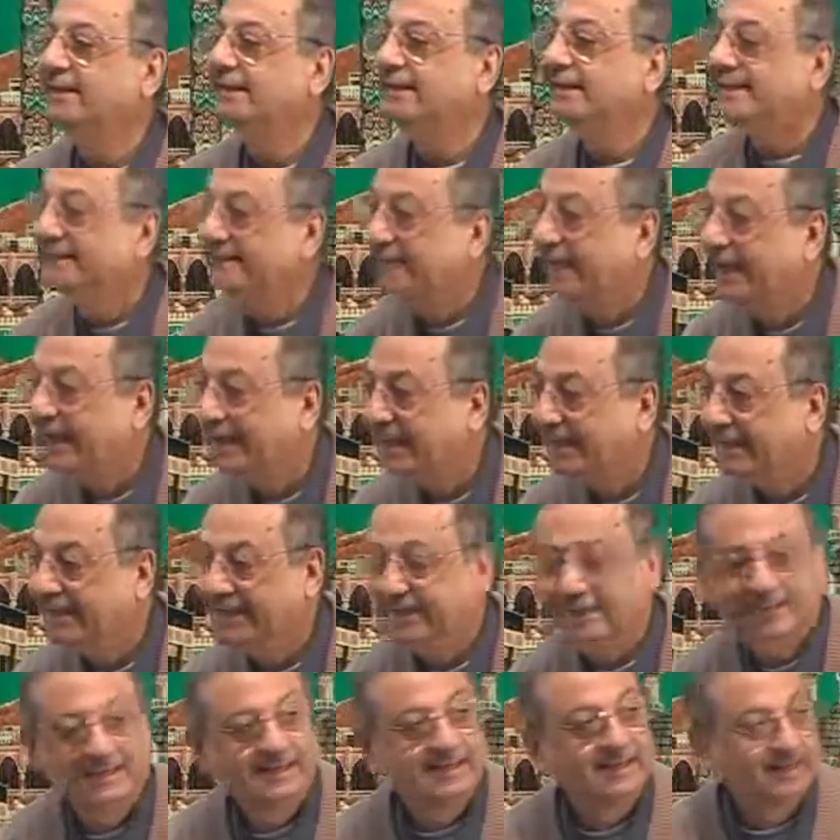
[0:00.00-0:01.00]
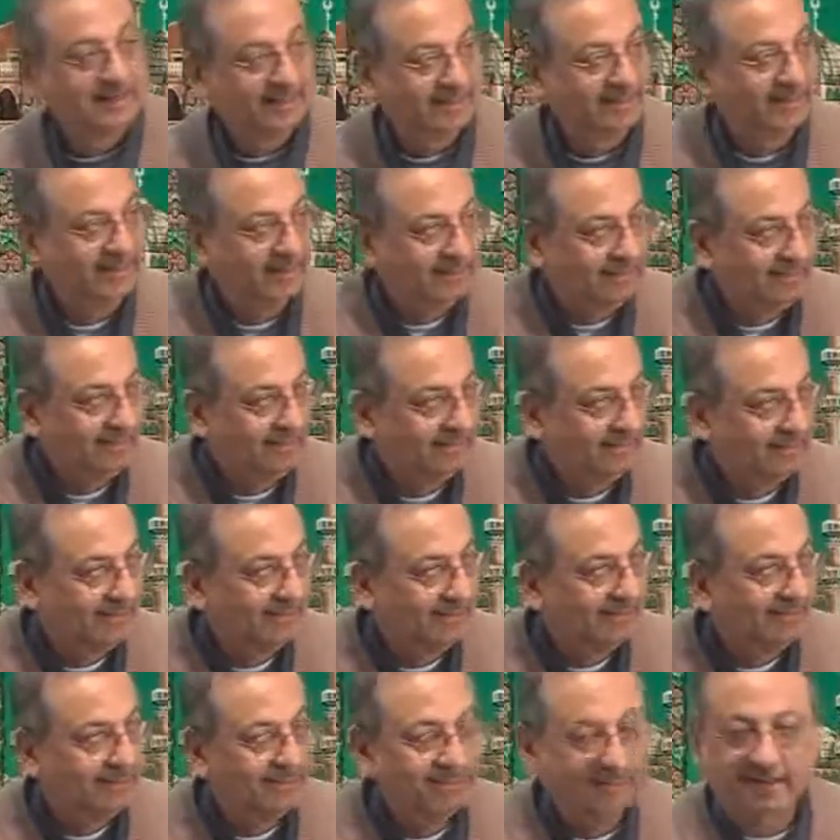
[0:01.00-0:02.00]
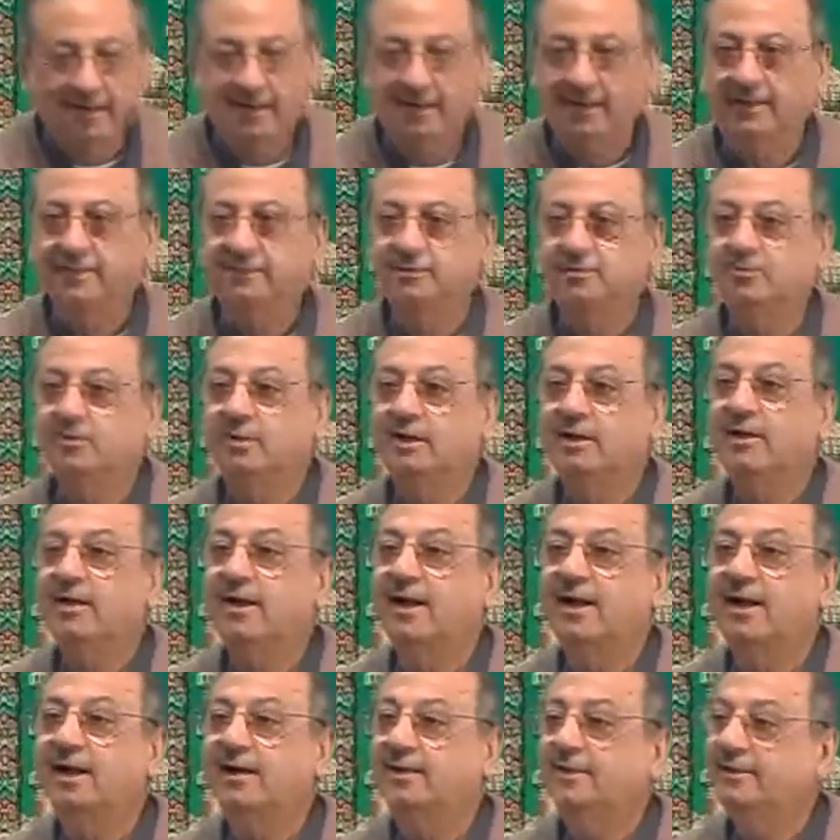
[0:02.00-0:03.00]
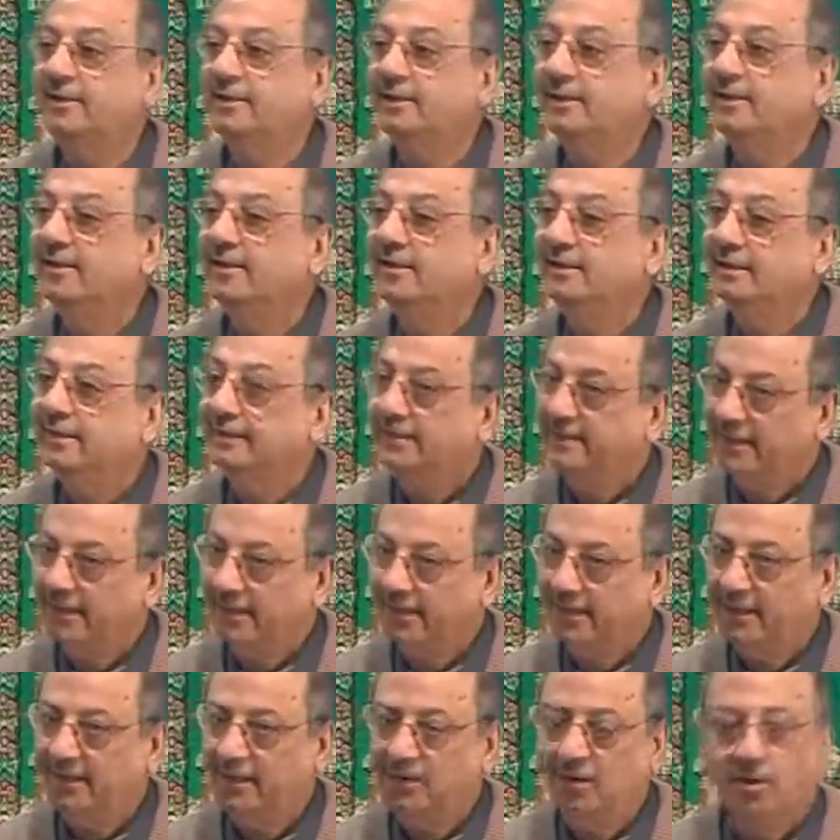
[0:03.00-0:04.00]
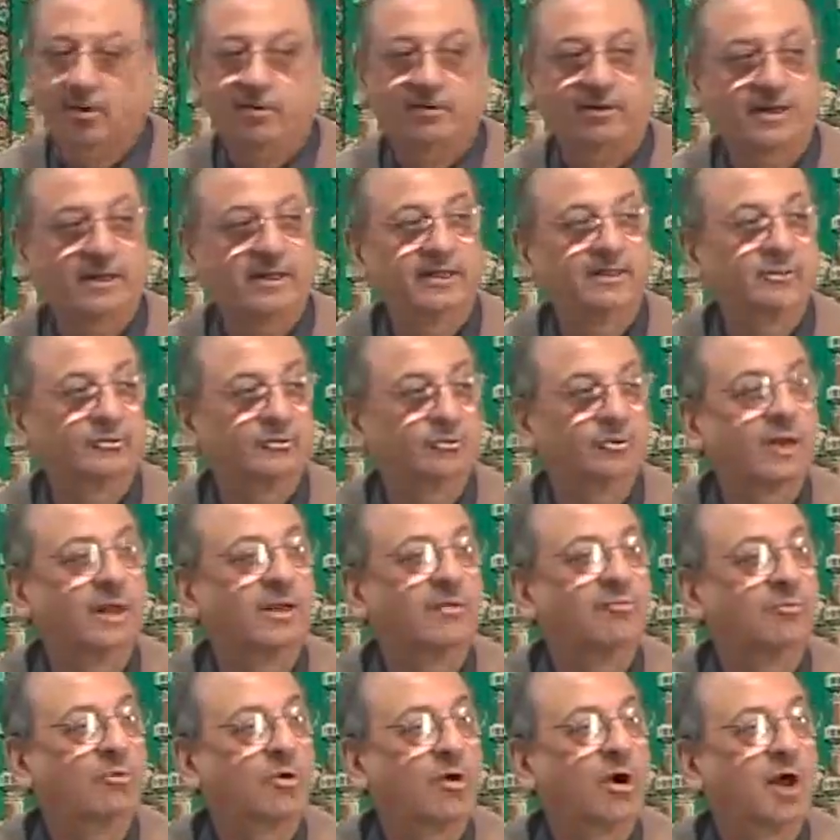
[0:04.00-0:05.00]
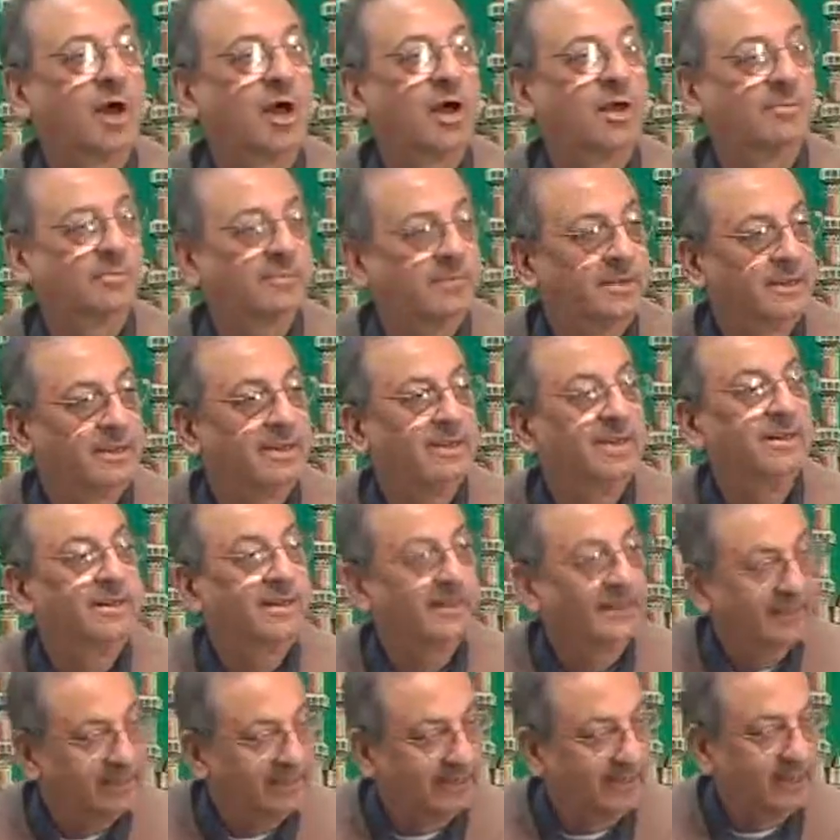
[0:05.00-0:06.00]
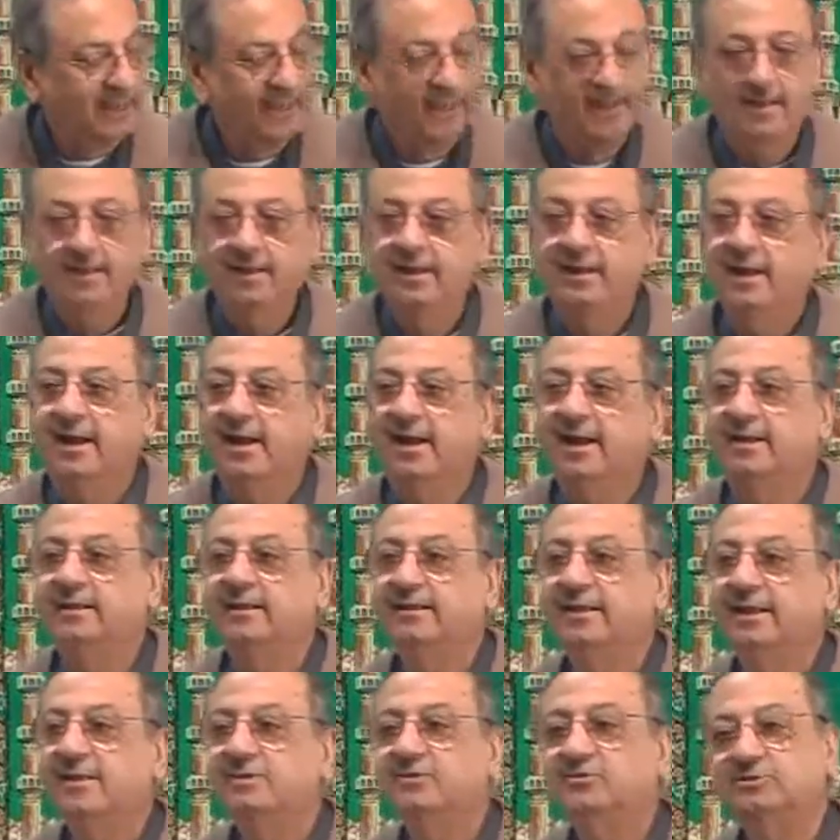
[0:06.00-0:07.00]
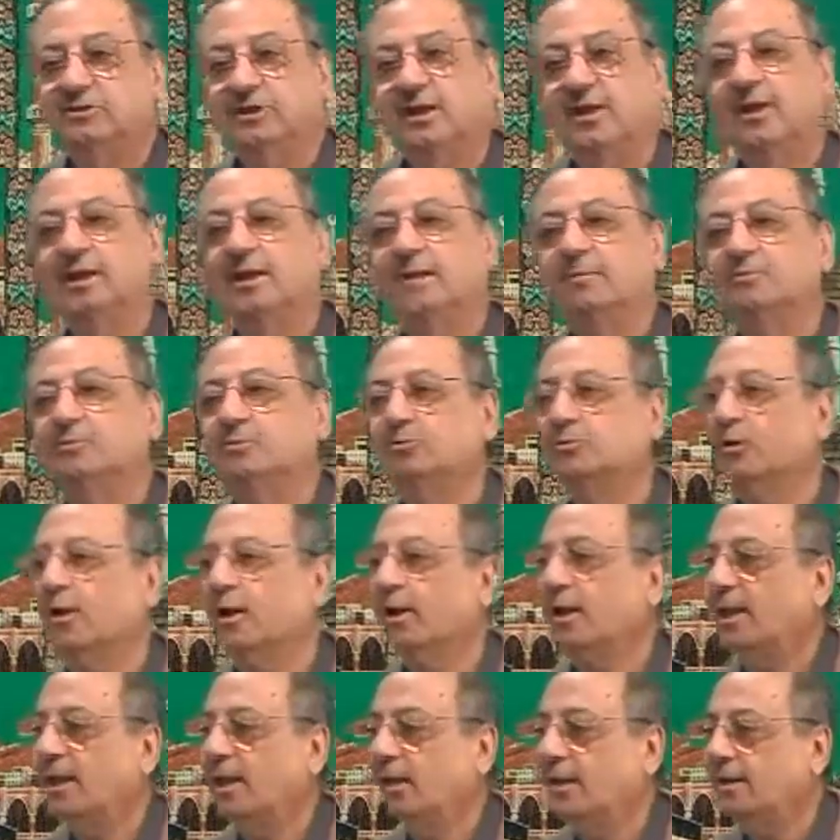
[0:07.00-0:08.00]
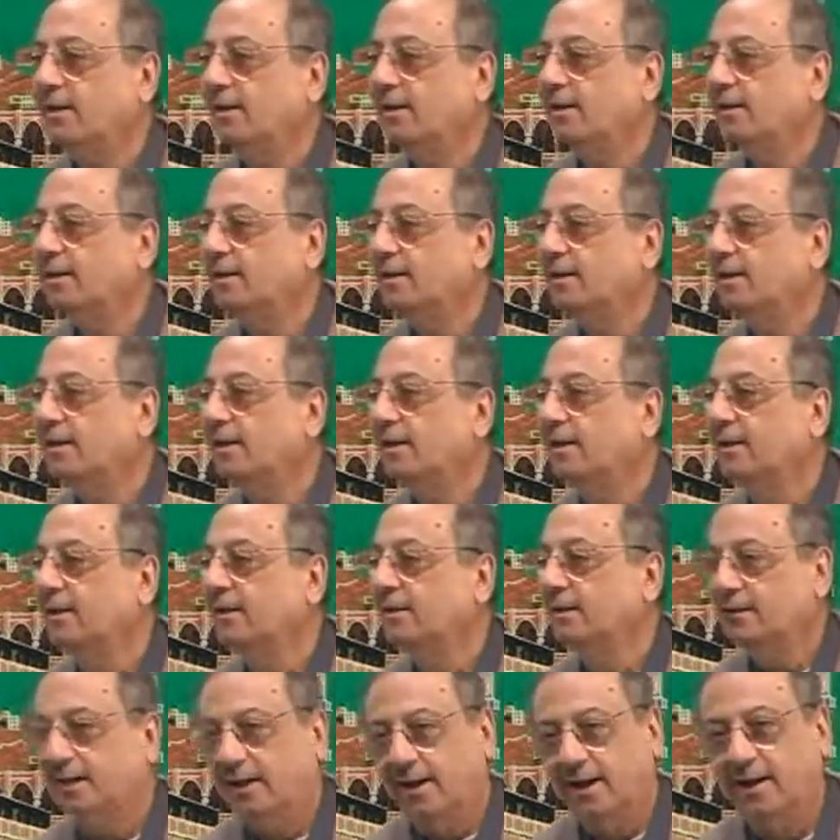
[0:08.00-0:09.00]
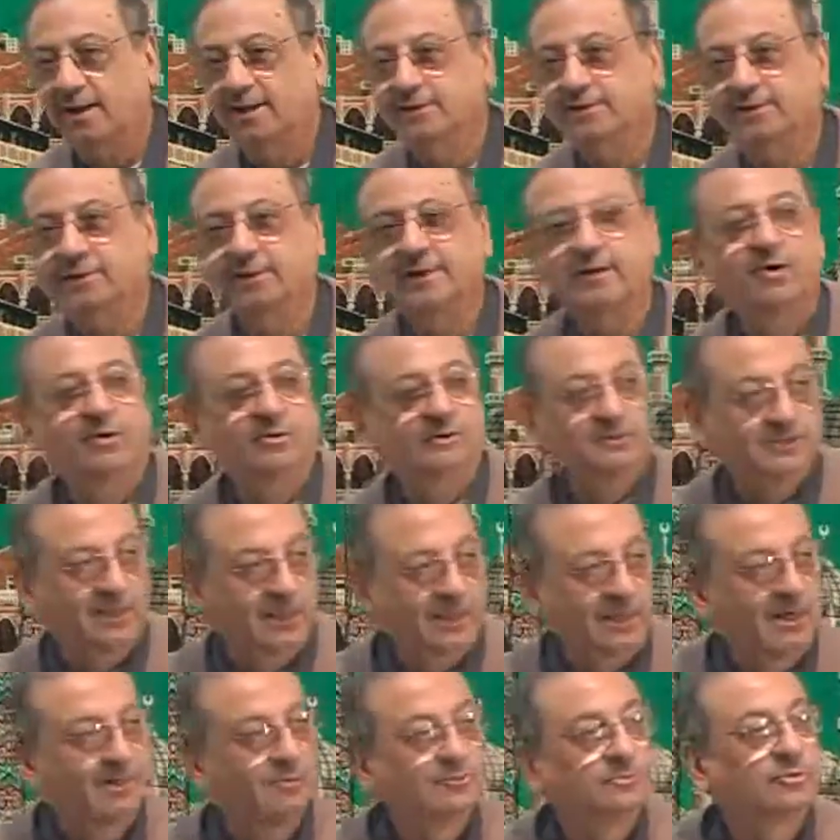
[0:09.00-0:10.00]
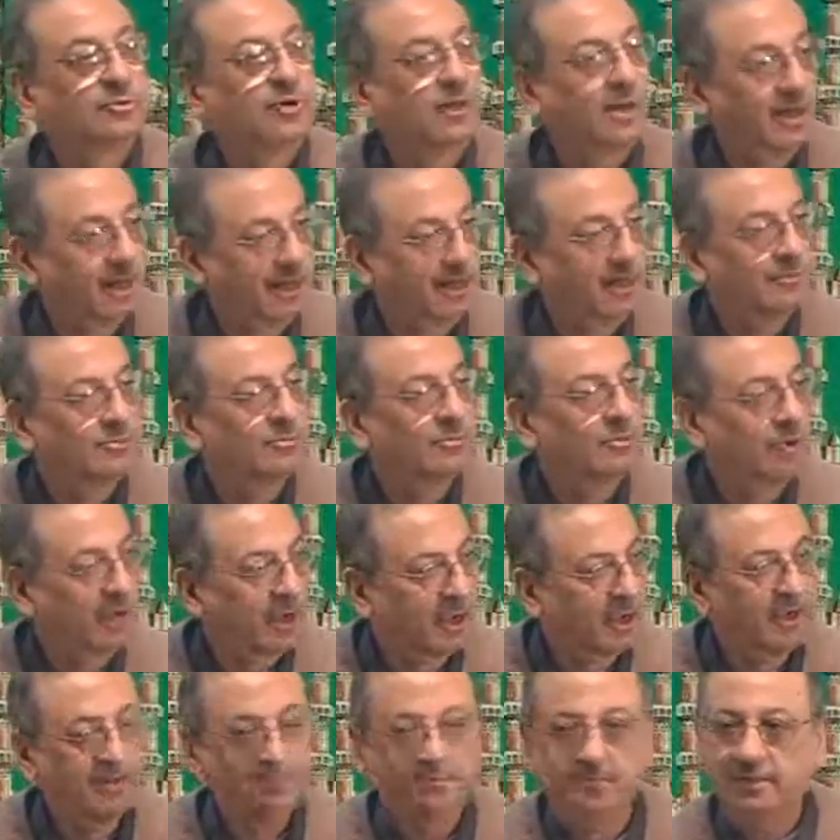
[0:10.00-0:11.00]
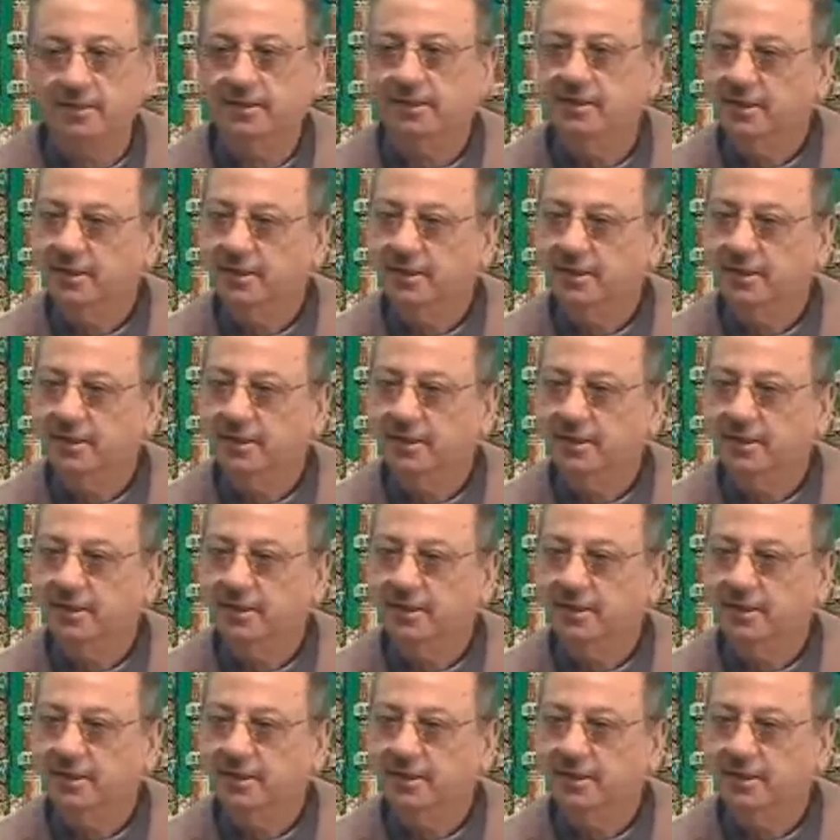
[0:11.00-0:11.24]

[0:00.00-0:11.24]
Ya. Ra'aytu al-Qadi? Ya. Or Ra'aytu al-Muhami? Ya. And then Salamtu al-Qadi or Salamtu al-Muhami.